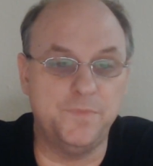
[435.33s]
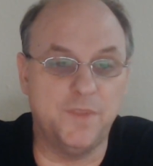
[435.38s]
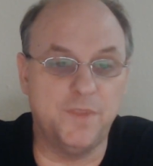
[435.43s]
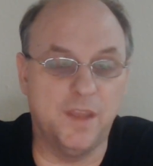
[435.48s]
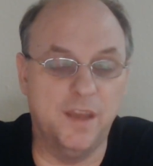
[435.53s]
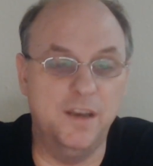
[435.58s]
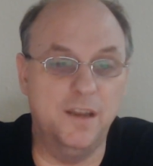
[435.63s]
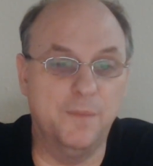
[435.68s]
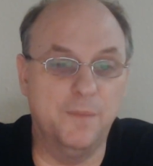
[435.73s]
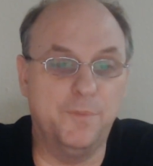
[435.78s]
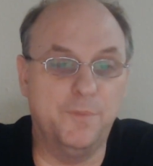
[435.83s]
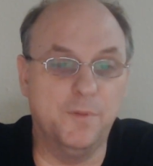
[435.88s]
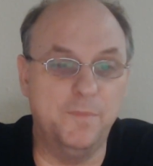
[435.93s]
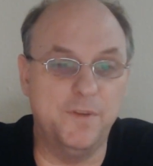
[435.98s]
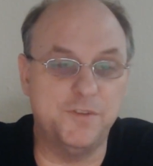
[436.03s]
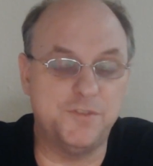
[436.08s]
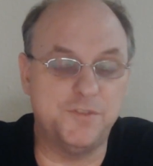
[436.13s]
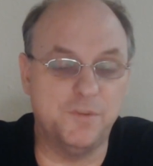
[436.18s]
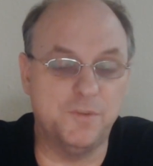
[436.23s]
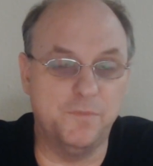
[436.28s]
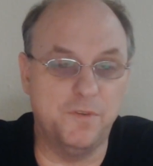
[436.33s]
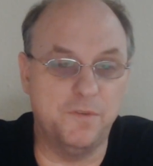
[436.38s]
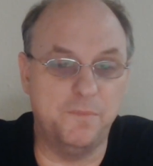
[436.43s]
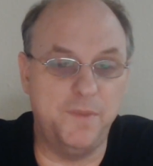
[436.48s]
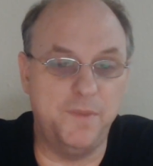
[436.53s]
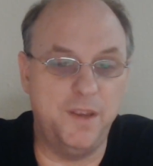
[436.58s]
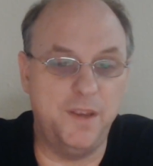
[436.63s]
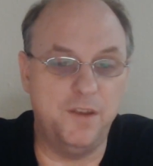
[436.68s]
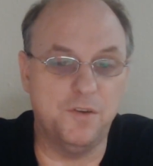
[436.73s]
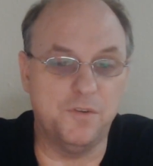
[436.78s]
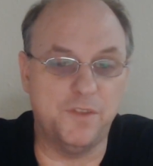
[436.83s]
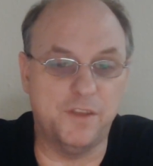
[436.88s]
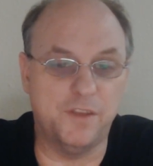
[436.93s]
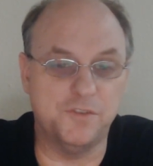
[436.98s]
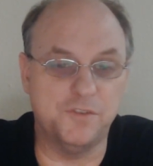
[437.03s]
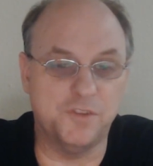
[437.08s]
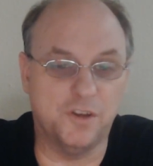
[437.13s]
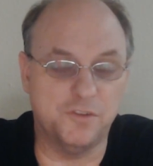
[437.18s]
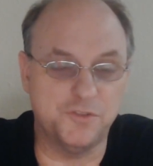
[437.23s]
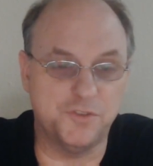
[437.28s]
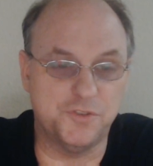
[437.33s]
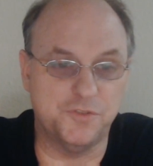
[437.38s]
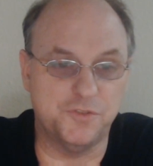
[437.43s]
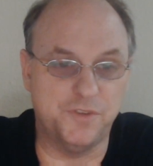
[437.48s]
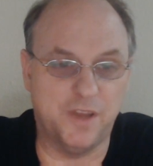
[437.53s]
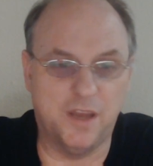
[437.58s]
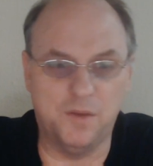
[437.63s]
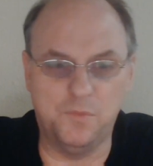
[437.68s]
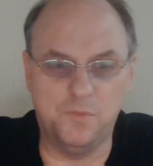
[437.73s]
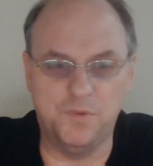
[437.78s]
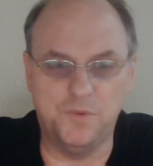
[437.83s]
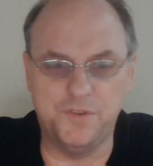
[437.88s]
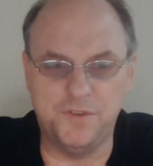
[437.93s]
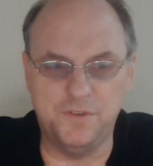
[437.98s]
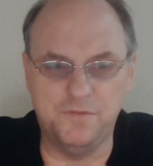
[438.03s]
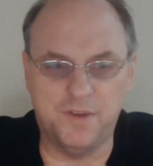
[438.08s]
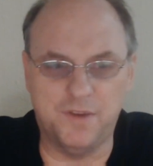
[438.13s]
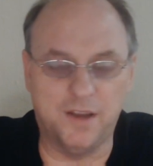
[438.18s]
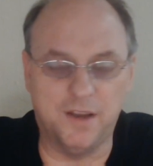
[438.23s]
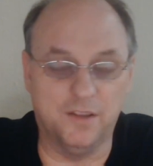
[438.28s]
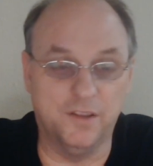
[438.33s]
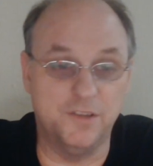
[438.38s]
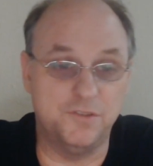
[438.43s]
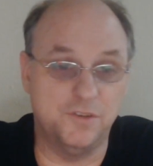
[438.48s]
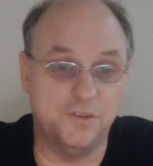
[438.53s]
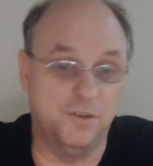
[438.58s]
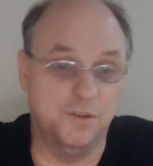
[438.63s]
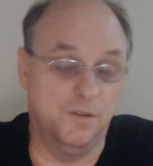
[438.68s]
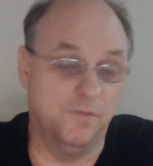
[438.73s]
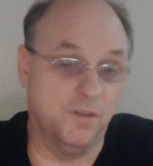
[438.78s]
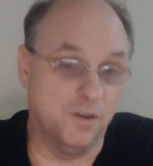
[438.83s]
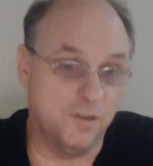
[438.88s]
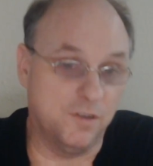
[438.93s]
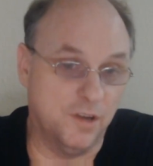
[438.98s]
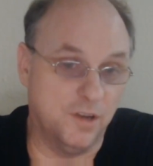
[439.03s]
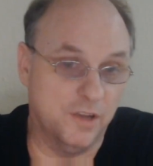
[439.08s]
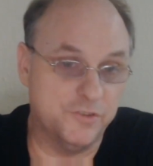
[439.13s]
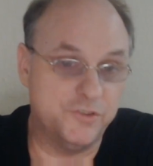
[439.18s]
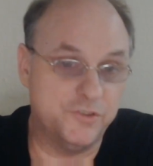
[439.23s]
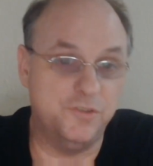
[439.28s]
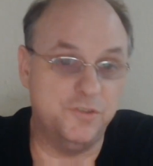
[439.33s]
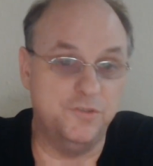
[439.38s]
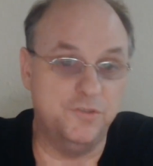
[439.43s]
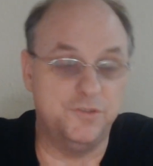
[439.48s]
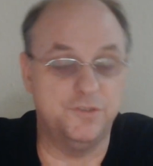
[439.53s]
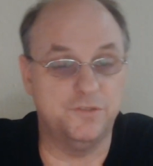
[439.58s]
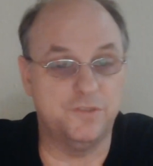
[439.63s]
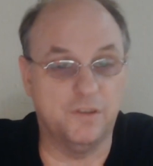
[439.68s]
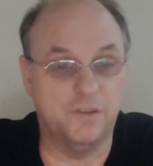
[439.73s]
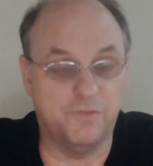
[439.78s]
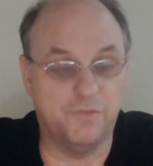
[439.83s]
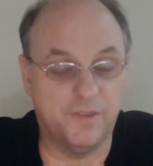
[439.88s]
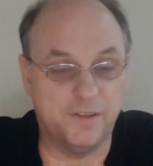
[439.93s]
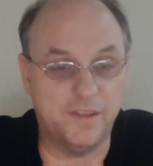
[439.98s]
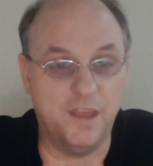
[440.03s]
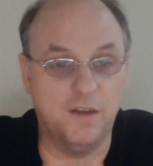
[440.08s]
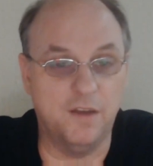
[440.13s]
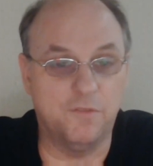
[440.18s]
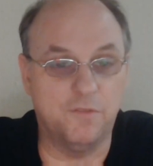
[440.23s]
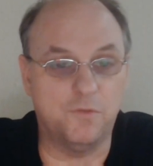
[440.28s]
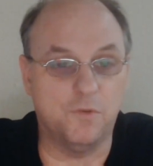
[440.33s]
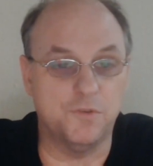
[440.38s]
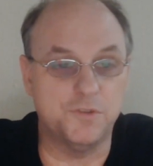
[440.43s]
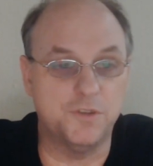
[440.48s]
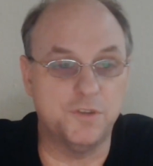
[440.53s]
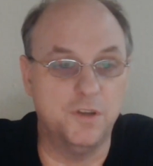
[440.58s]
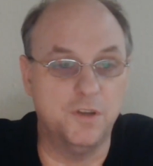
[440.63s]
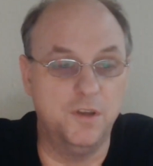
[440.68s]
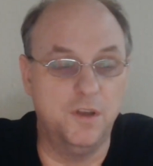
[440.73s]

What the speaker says: and implement some of them here, as long as they're not within violation of our Constitution, stuff like that, of course.